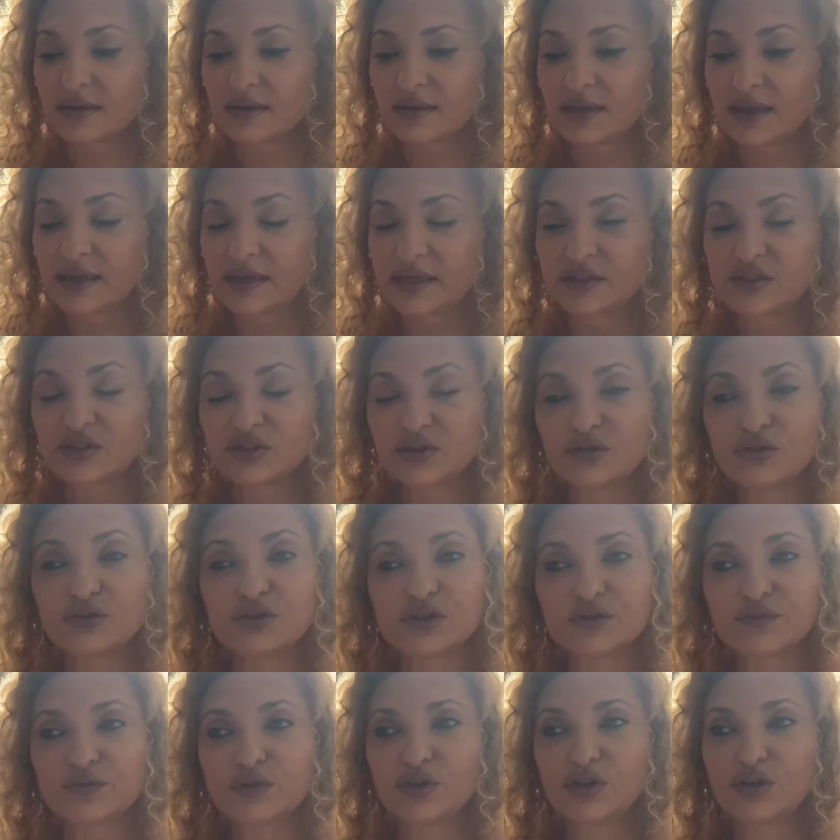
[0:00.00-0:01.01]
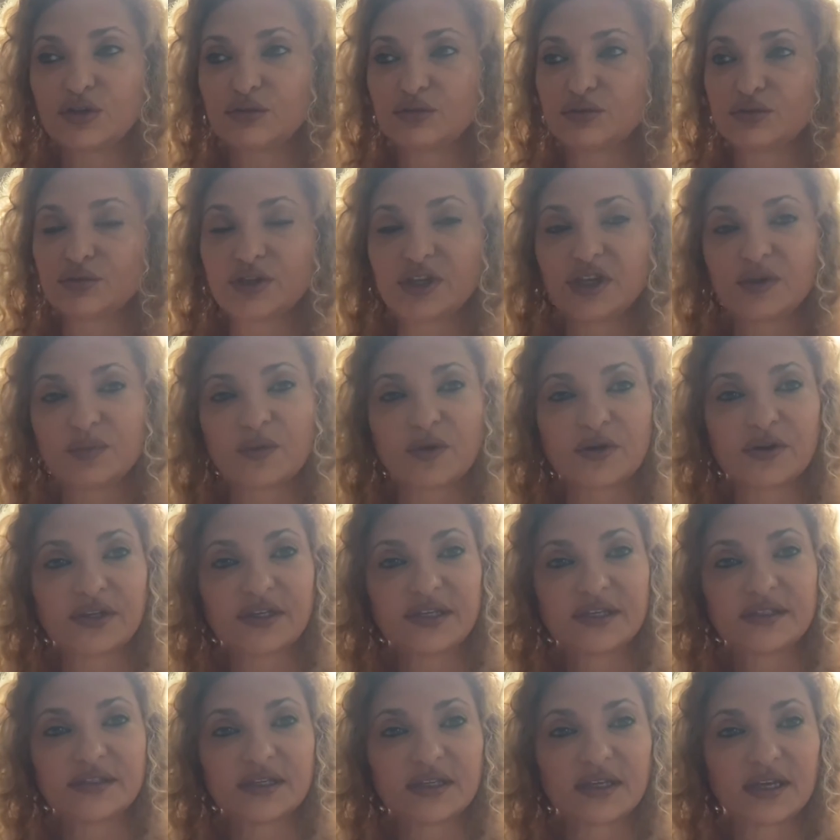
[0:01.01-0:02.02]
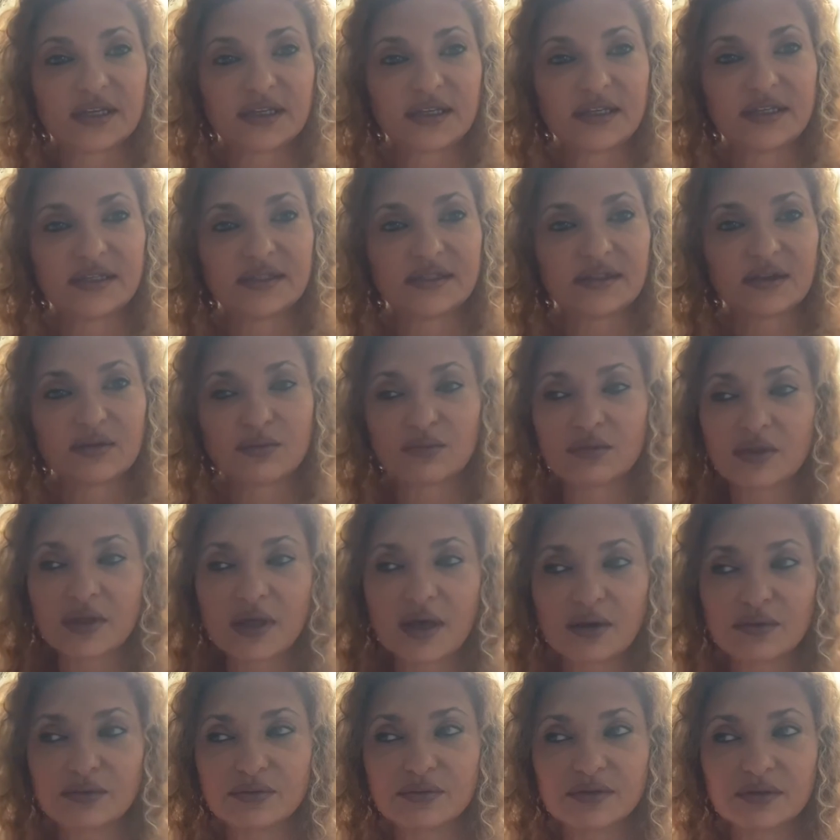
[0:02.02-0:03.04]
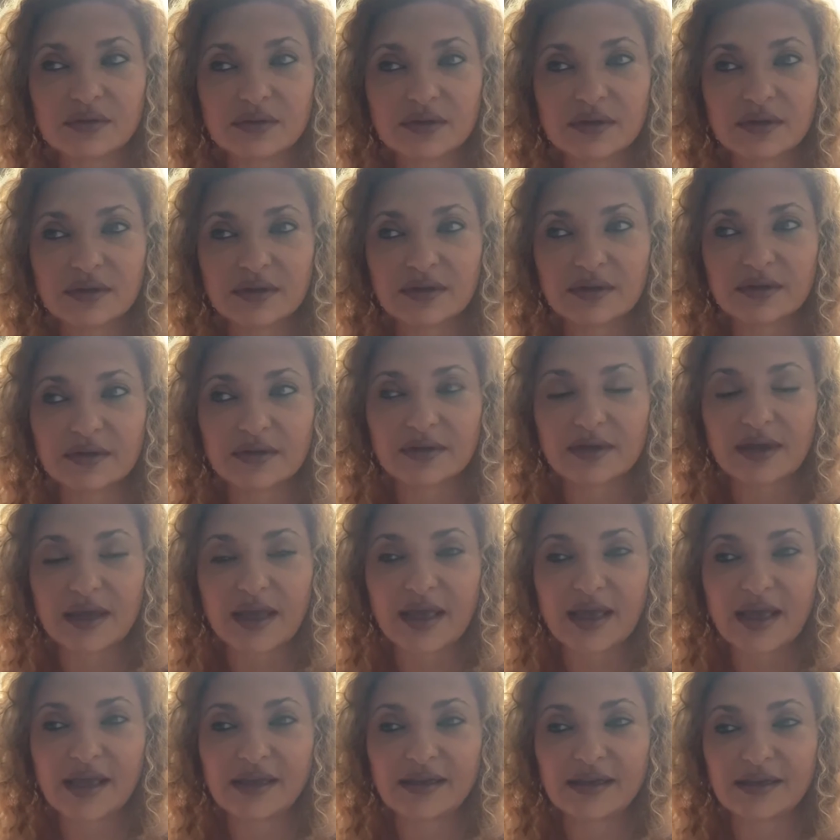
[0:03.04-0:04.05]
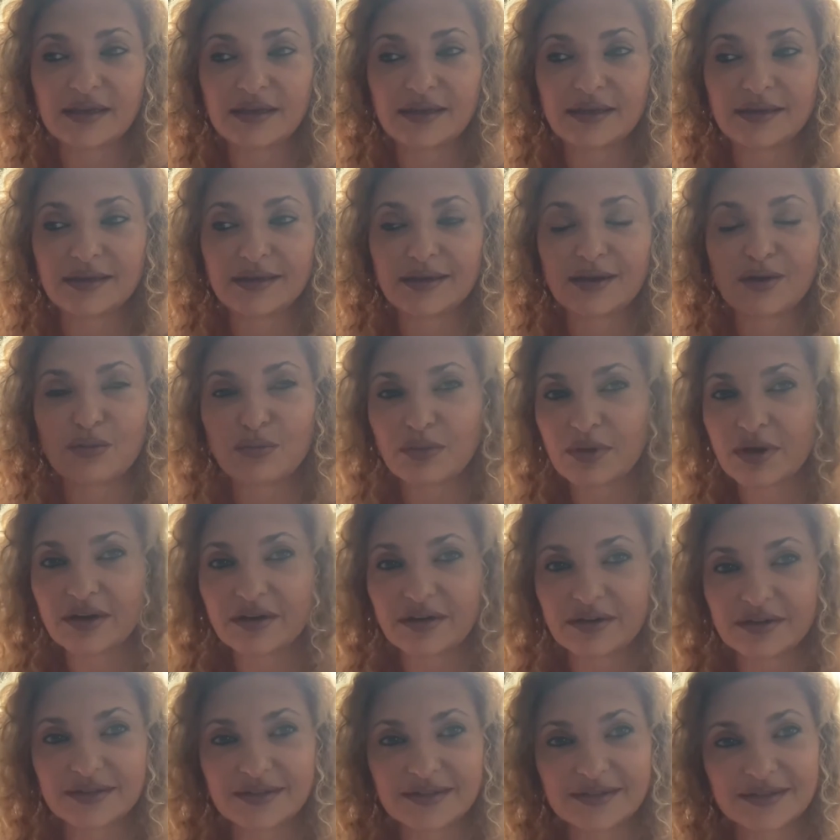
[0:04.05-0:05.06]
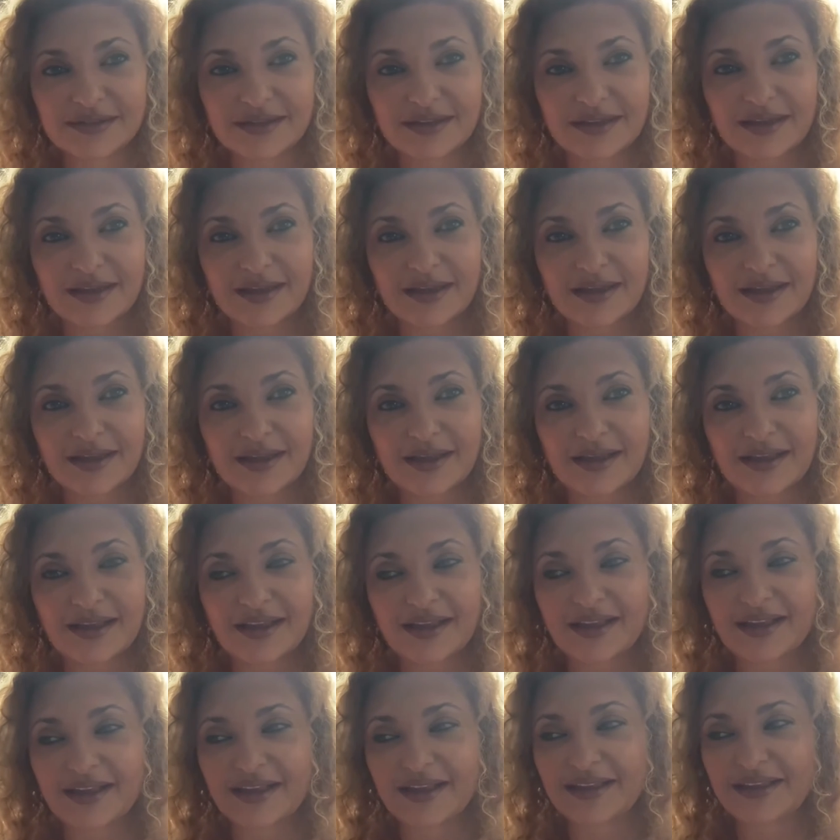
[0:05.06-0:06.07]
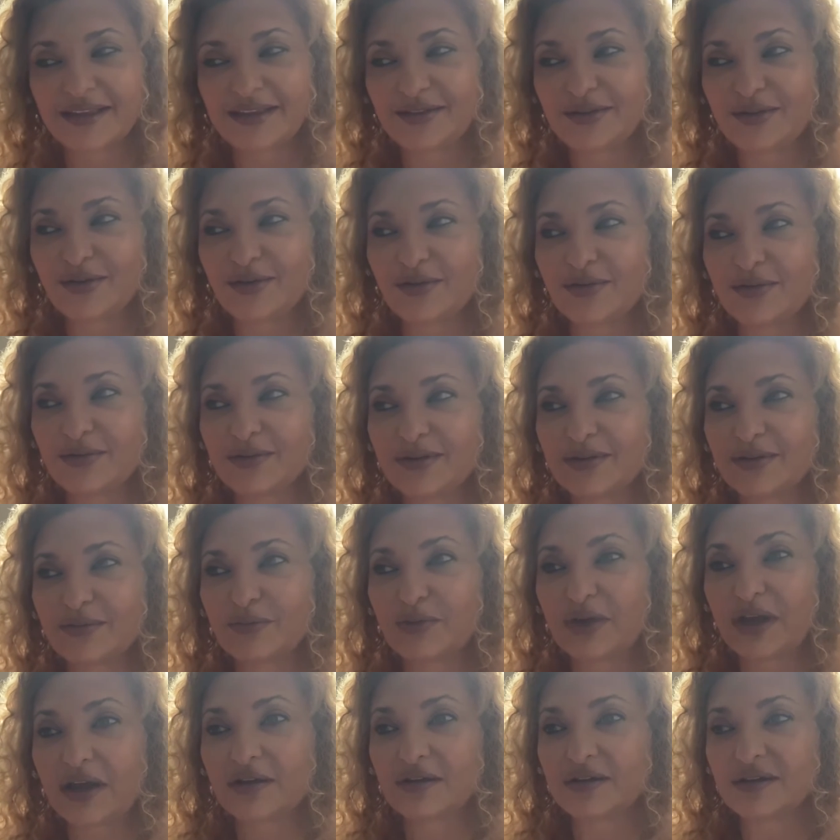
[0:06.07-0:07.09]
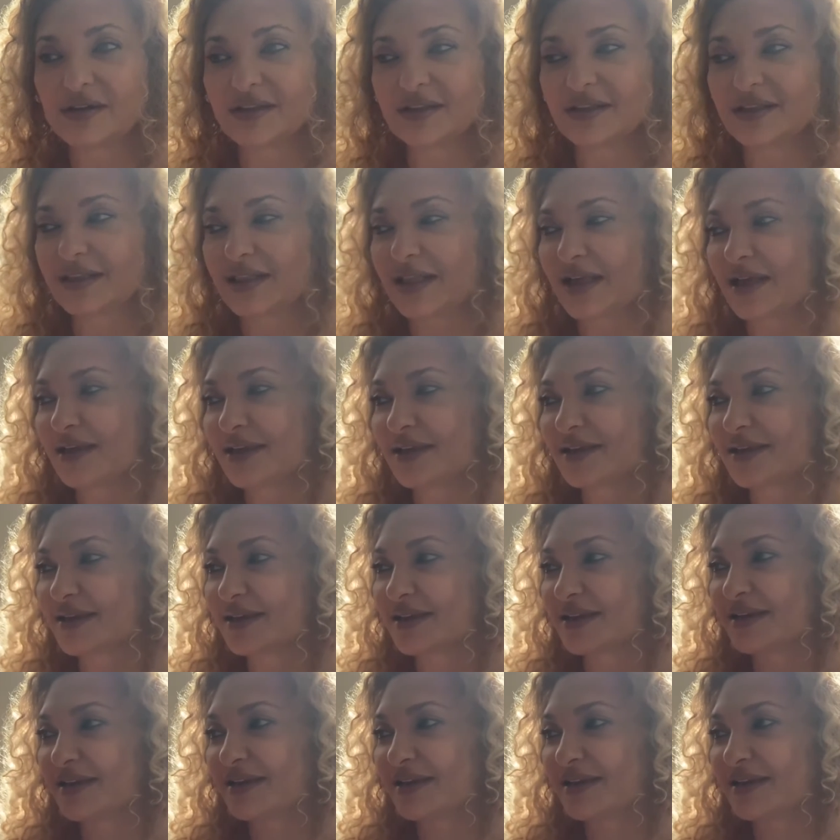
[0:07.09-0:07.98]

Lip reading: an excuse for you to keep on eating and eating without any awareness. We are not like